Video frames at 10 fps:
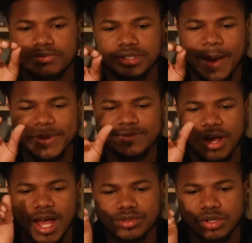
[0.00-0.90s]
Tommy's
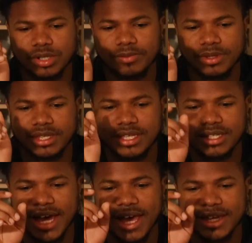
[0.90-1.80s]
mom told him he
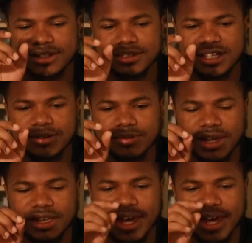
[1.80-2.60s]
got his temper